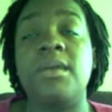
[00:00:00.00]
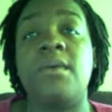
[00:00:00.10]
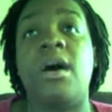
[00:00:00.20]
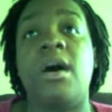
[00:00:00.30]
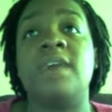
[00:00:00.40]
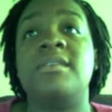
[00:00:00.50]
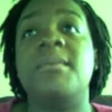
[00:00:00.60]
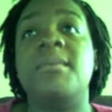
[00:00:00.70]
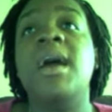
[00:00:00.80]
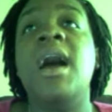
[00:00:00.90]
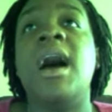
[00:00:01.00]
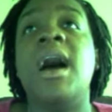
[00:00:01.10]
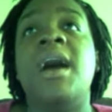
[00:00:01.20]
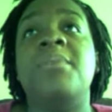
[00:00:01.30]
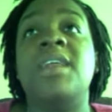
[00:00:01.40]
were awesome.
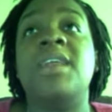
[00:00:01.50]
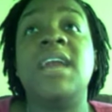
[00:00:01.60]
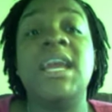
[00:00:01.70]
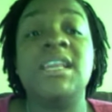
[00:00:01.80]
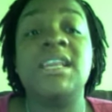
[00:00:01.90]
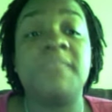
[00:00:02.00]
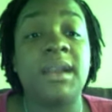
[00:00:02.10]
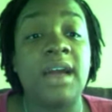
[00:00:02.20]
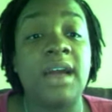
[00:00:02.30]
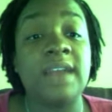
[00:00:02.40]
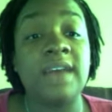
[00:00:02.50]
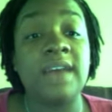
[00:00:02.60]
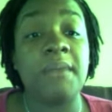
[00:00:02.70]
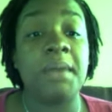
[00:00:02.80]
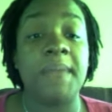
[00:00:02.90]
The lady spent a lot of time
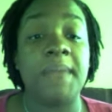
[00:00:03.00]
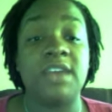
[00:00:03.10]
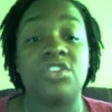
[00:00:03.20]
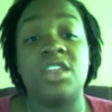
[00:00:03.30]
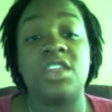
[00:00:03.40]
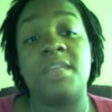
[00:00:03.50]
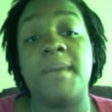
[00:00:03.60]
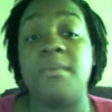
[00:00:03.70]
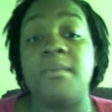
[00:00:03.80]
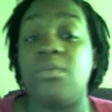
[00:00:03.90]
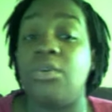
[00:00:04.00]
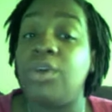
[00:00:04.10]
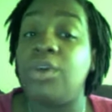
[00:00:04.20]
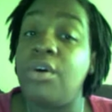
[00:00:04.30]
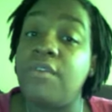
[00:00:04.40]
like making sure that the baby rolled
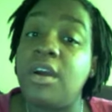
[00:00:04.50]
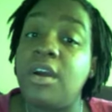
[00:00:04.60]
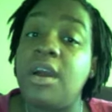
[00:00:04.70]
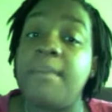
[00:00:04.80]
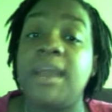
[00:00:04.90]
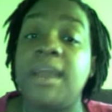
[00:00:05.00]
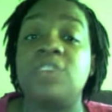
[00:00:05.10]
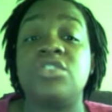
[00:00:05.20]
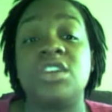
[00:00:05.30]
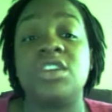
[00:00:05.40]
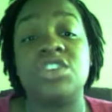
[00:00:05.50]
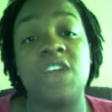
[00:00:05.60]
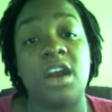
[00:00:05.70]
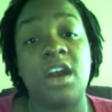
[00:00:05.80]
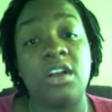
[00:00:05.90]
over and making sure that she got
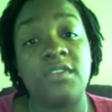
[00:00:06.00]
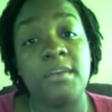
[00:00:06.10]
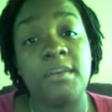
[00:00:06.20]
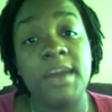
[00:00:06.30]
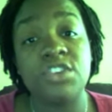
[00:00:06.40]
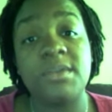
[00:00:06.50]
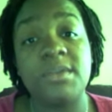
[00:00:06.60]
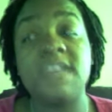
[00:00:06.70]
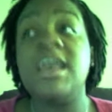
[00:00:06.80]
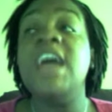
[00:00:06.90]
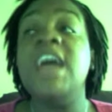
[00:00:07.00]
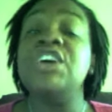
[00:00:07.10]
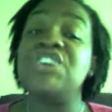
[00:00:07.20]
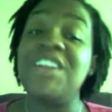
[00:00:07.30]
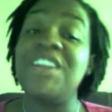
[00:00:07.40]
all of her measurements. She
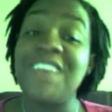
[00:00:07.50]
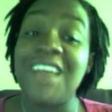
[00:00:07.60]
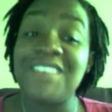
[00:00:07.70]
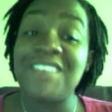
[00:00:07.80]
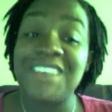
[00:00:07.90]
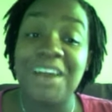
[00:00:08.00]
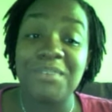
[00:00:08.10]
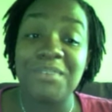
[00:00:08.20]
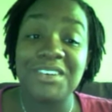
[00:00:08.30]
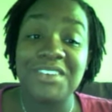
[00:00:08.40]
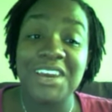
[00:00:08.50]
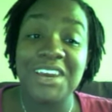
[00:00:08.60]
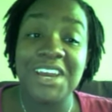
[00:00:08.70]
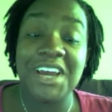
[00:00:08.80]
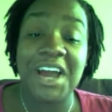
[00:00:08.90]
even gave us an opportunity
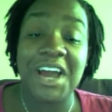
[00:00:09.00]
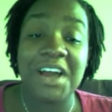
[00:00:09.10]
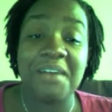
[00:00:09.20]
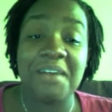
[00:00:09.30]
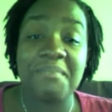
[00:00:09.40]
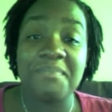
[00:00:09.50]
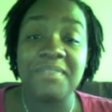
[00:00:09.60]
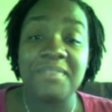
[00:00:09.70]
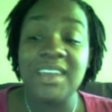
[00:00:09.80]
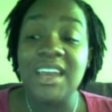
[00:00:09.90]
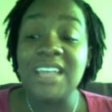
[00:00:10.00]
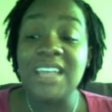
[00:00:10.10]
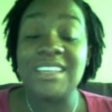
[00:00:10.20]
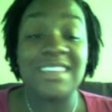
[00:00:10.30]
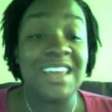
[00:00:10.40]
to
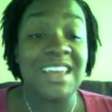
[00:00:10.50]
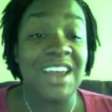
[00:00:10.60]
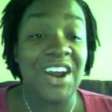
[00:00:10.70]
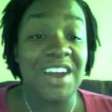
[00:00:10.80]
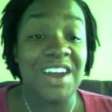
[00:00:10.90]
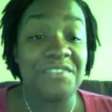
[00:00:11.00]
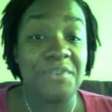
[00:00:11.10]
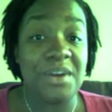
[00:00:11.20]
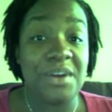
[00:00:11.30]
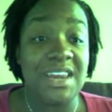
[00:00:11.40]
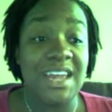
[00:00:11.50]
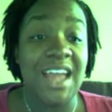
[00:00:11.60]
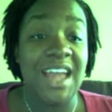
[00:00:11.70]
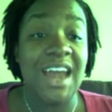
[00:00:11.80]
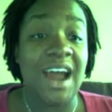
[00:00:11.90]
see her in 4D,
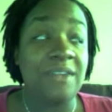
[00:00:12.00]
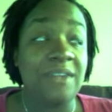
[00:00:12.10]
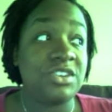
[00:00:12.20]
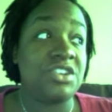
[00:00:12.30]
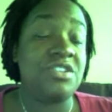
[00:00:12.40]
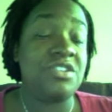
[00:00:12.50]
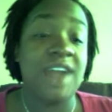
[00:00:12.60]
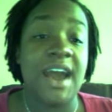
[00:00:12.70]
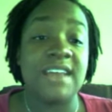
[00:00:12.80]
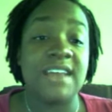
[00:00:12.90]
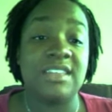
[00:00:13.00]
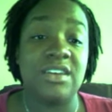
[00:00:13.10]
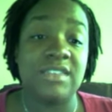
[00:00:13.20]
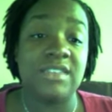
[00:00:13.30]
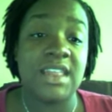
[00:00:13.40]
and I will show you guys those
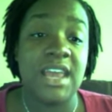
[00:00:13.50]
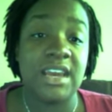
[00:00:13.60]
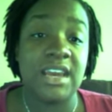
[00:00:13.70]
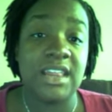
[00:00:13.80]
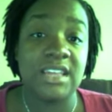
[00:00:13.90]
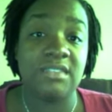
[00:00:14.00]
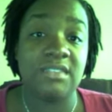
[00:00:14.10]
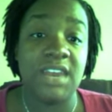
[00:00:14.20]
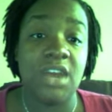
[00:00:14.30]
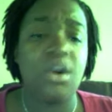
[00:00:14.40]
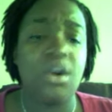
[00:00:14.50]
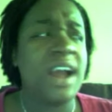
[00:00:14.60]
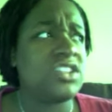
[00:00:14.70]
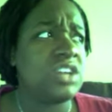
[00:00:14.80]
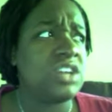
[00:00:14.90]
at the end of this video, or
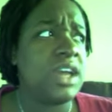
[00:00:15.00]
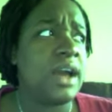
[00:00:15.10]
actually